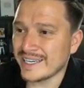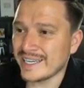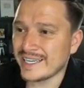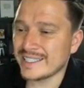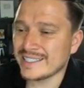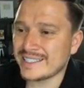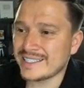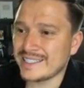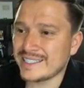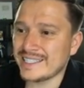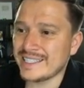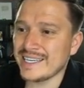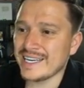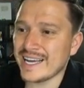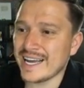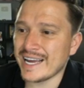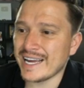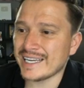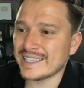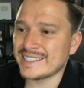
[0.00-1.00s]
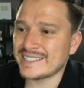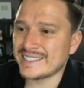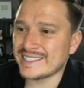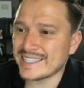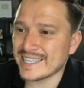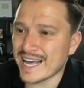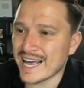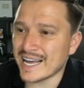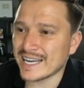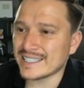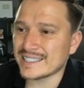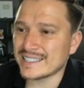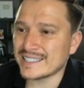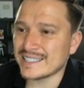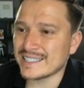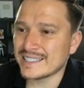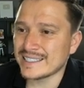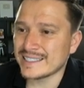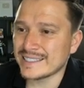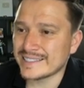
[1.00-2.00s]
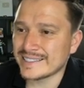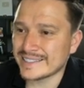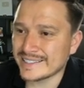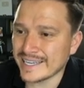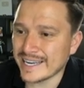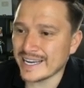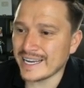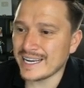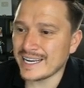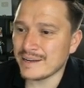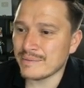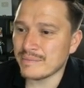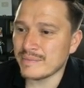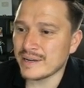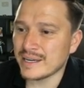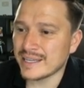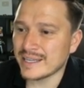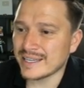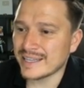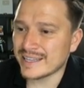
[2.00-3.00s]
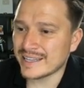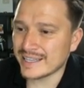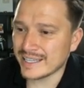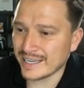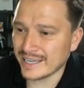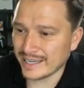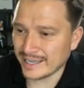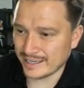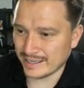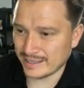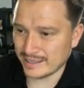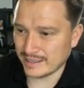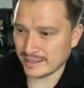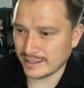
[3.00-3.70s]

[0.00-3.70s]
It's the exact same thing.